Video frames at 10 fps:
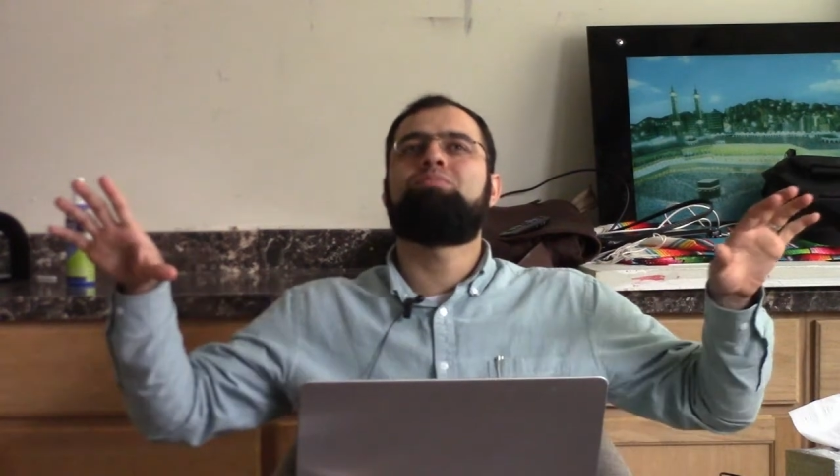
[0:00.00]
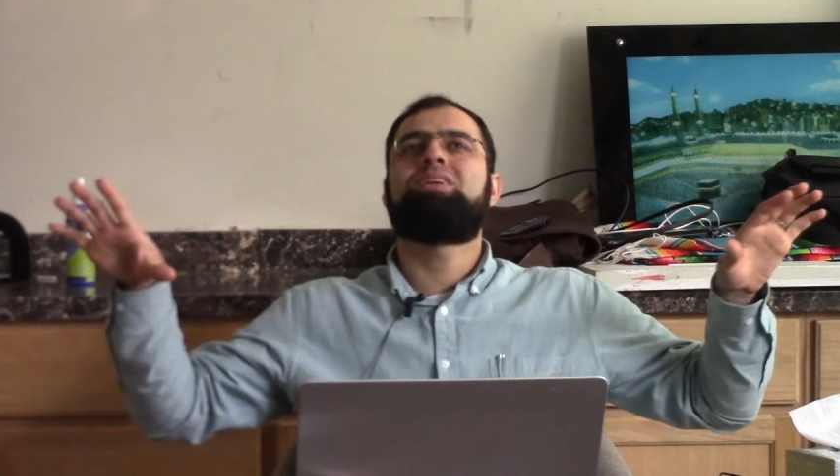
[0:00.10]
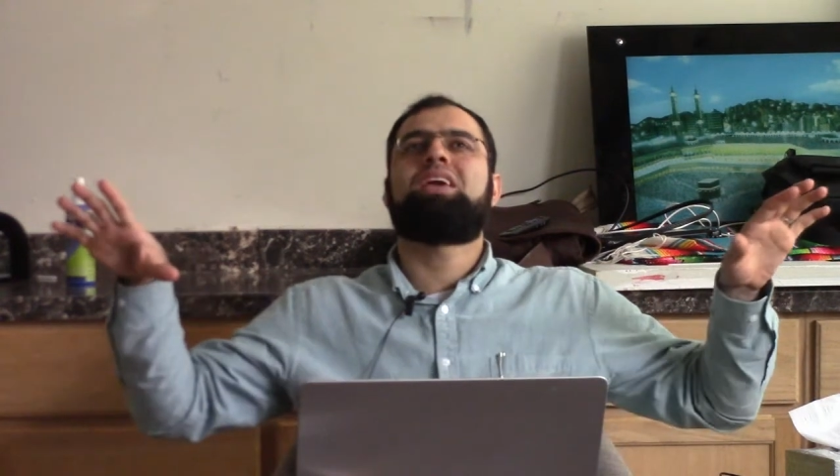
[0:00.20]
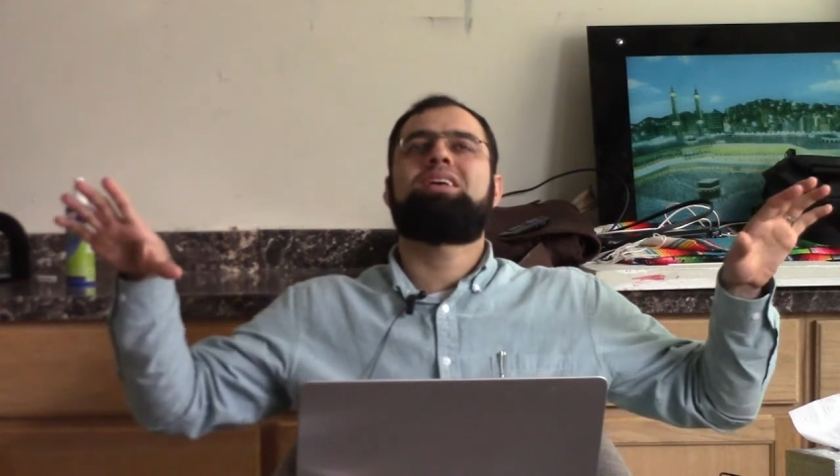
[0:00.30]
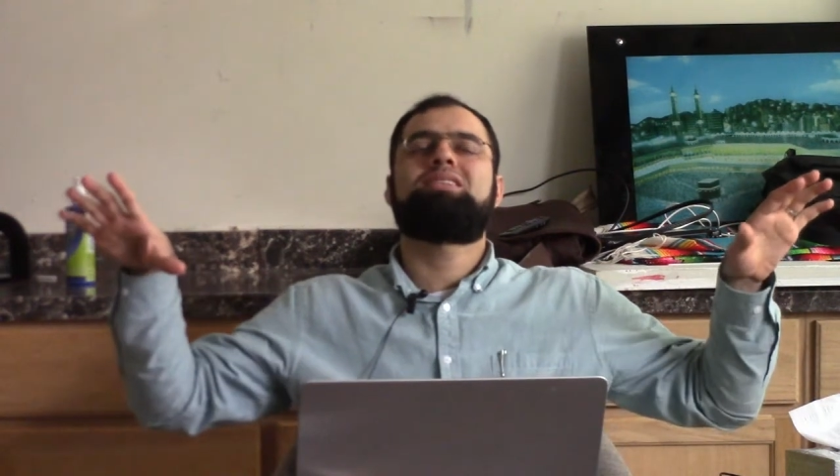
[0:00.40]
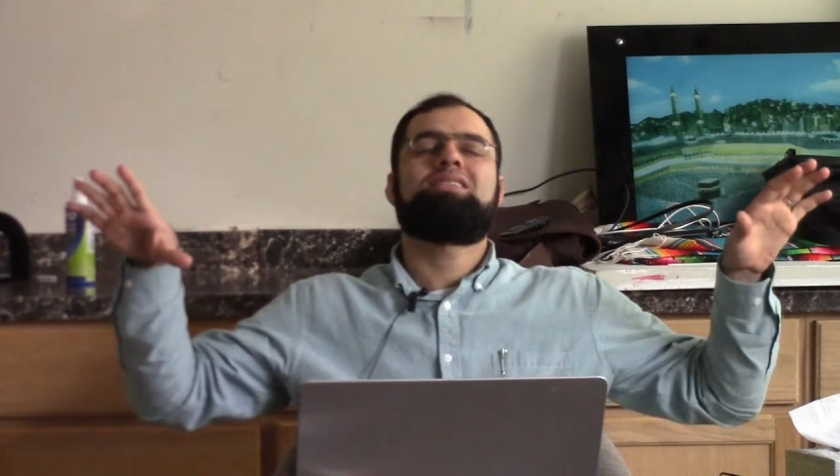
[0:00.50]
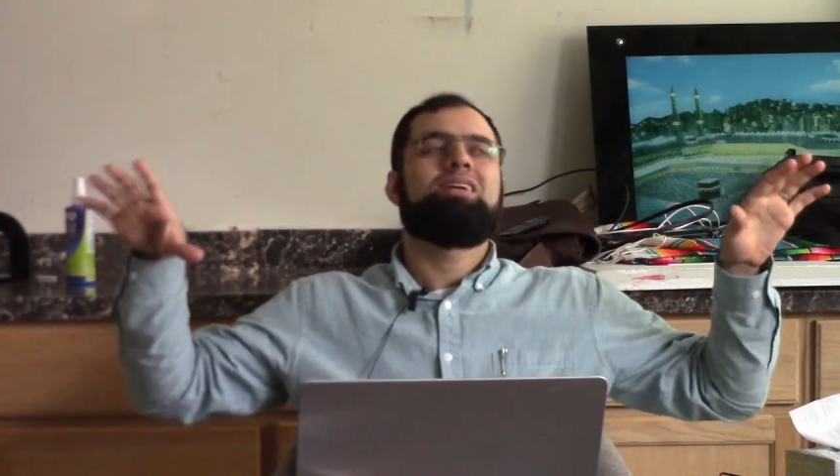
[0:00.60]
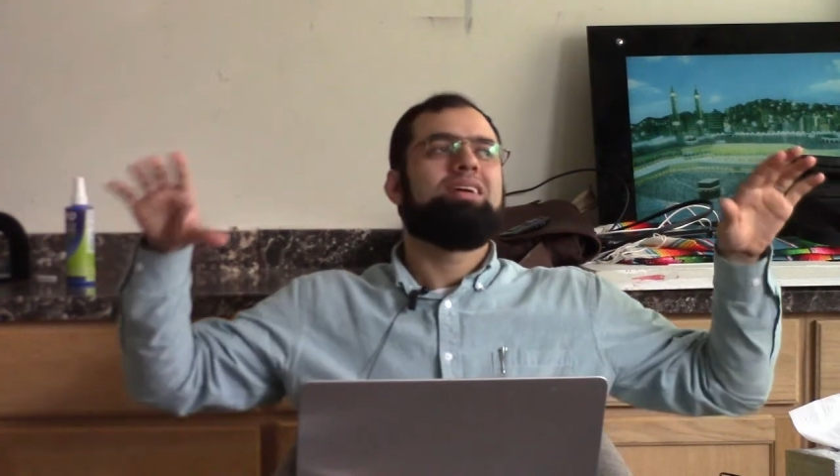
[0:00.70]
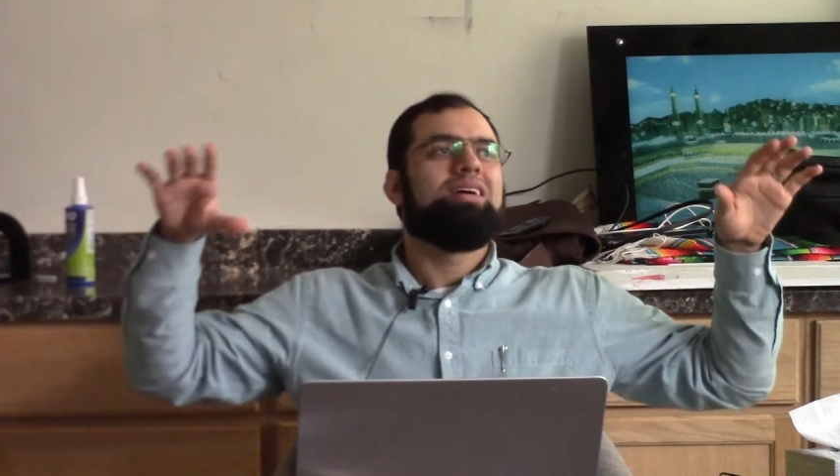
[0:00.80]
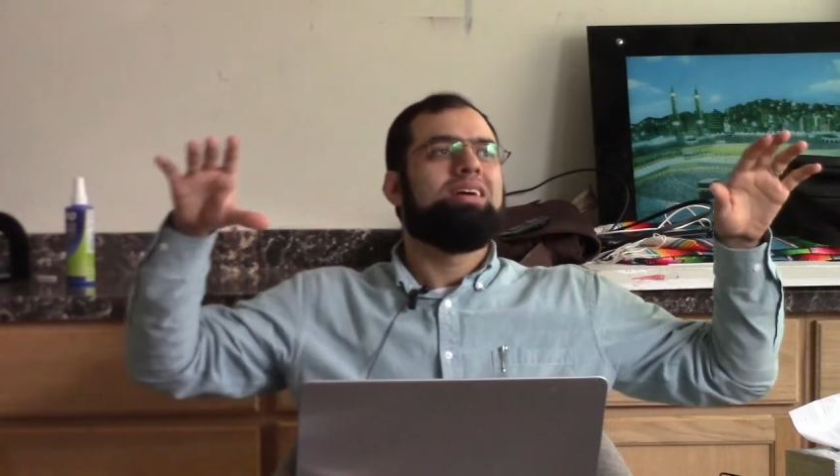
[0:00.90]
means
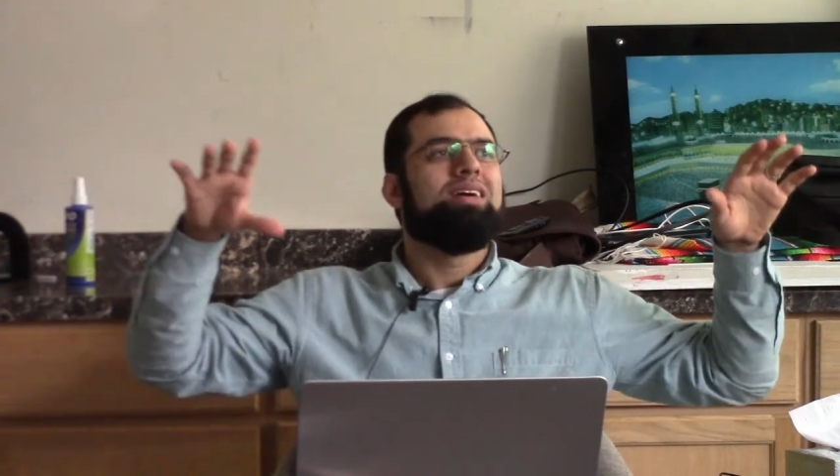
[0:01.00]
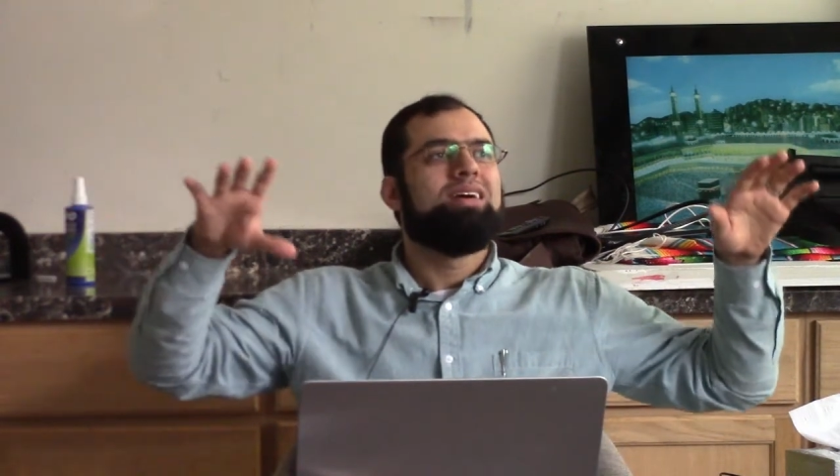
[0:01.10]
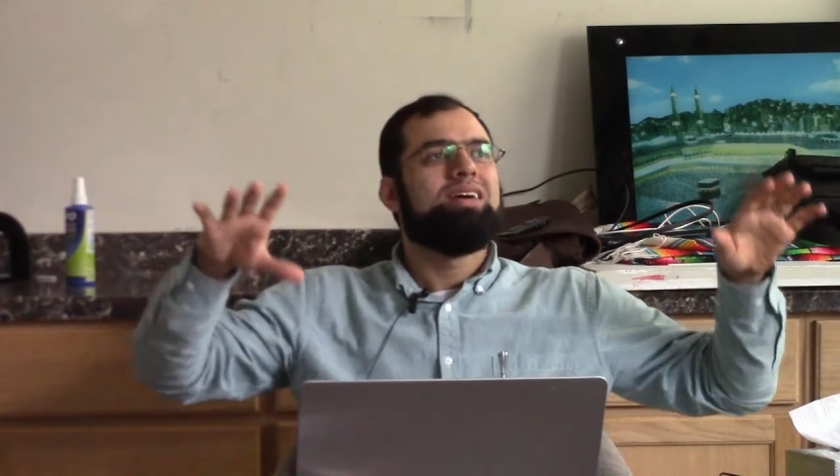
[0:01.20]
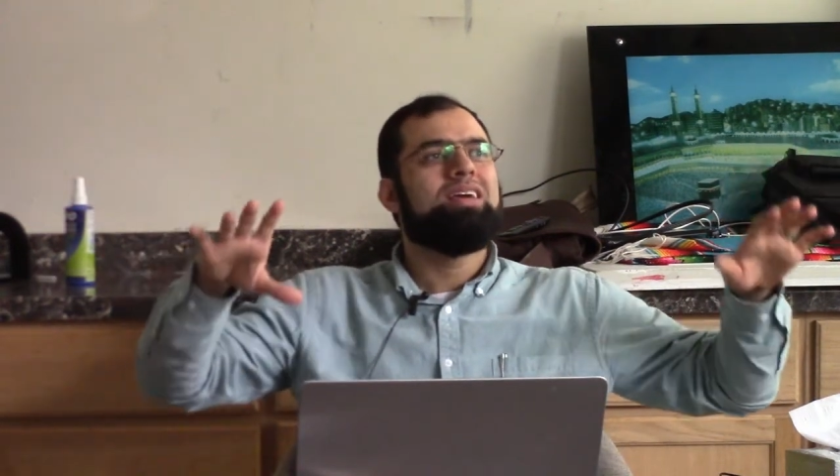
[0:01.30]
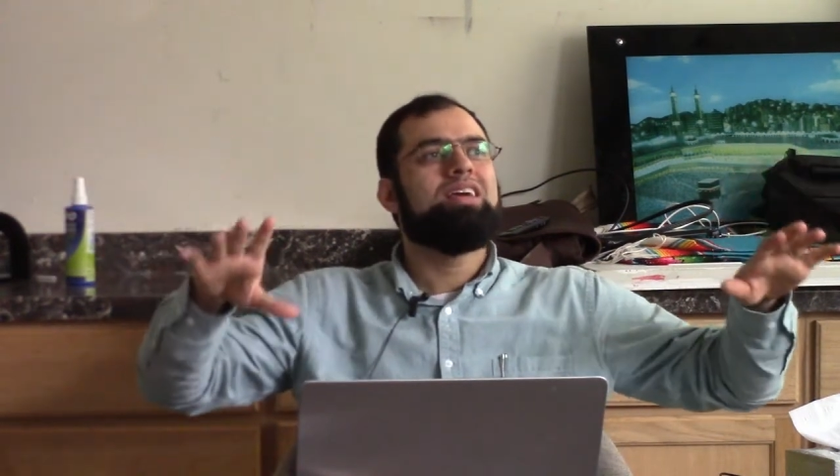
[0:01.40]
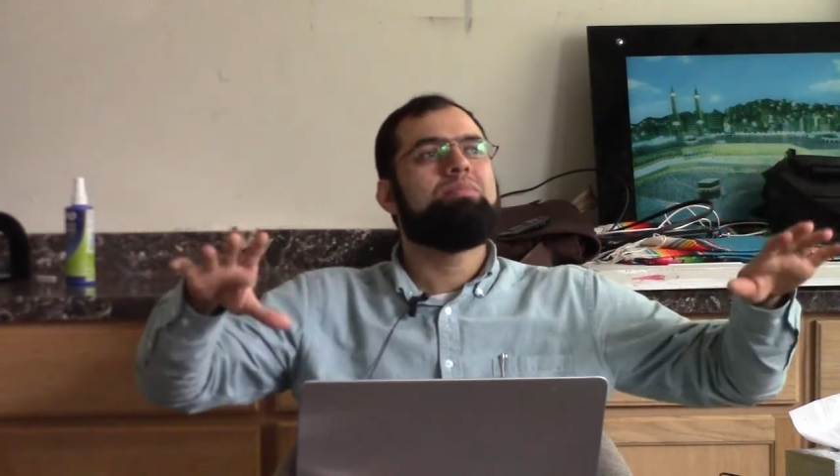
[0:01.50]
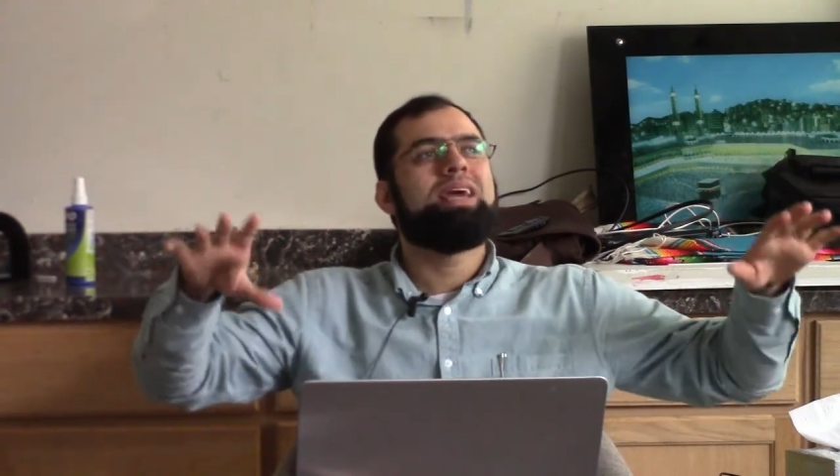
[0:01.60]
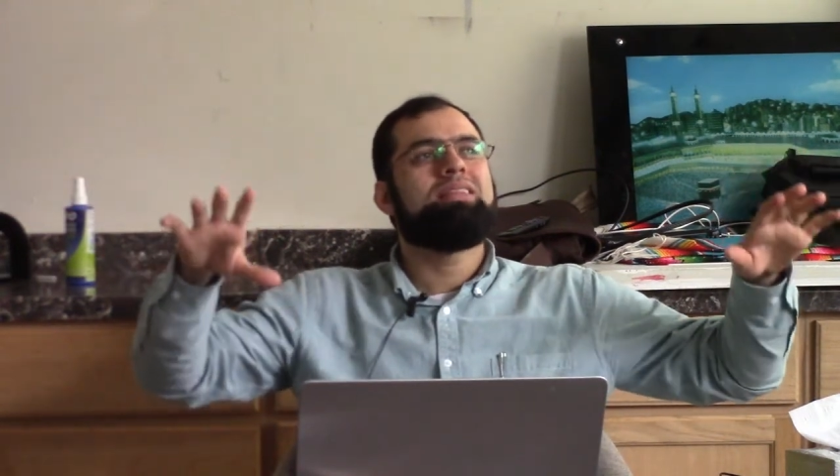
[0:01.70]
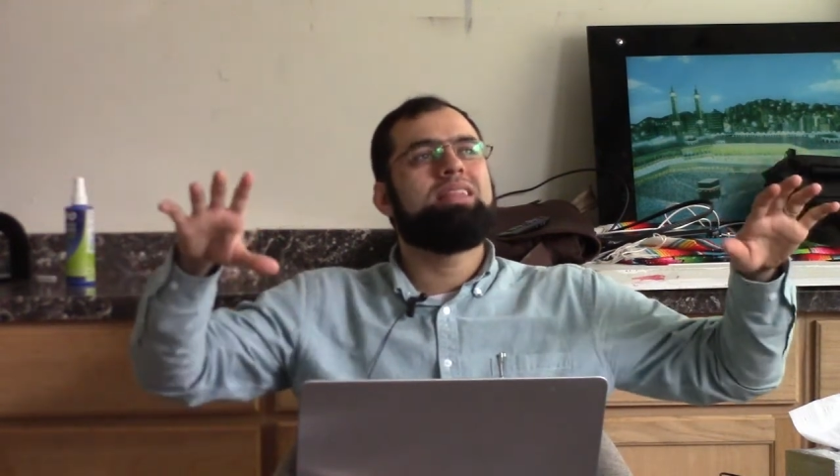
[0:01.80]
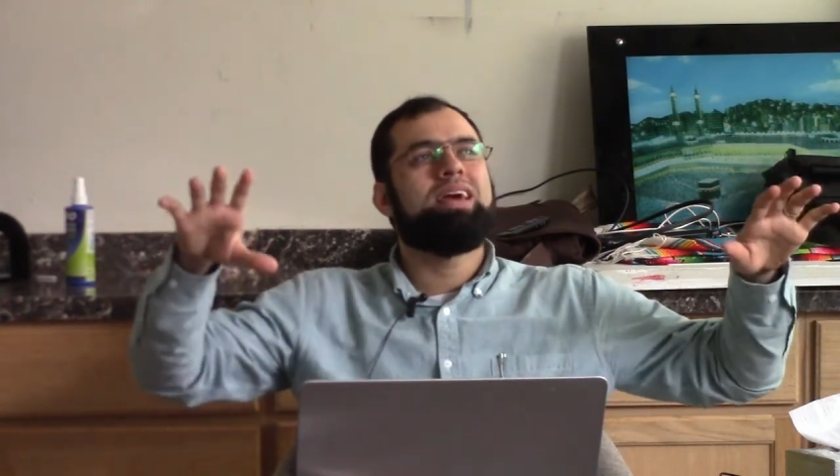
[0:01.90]
he
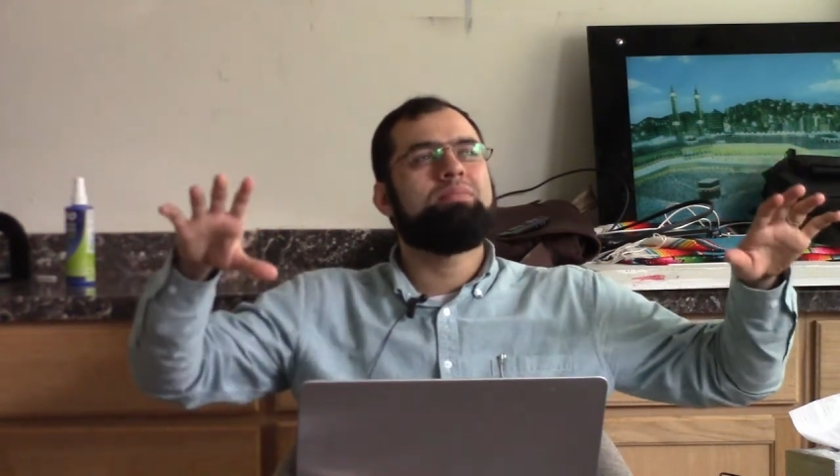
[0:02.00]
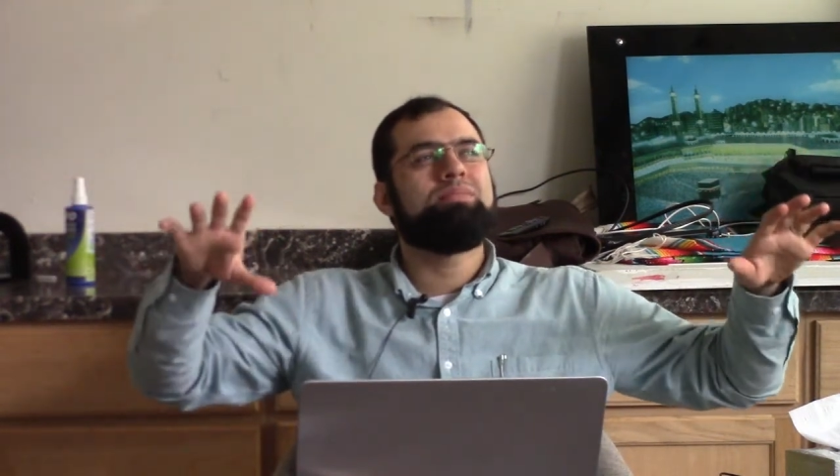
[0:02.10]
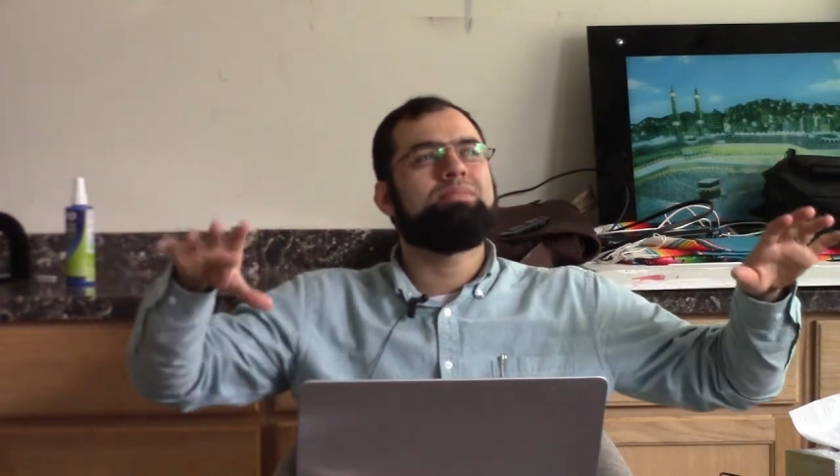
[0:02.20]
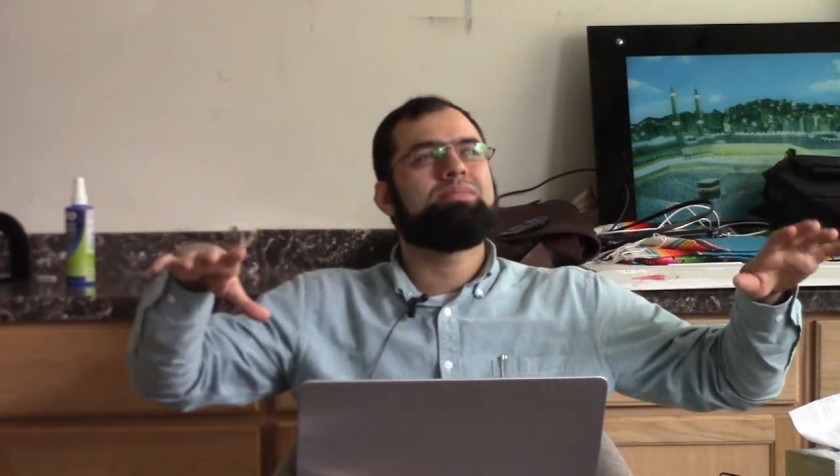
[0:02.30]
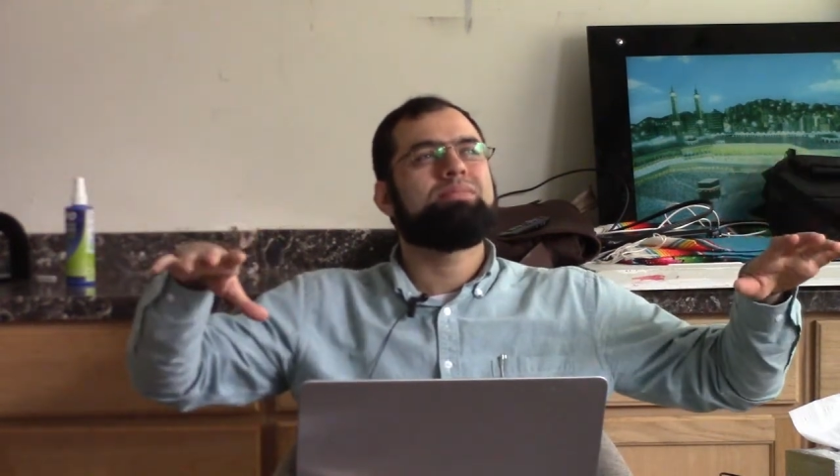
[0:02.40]
made them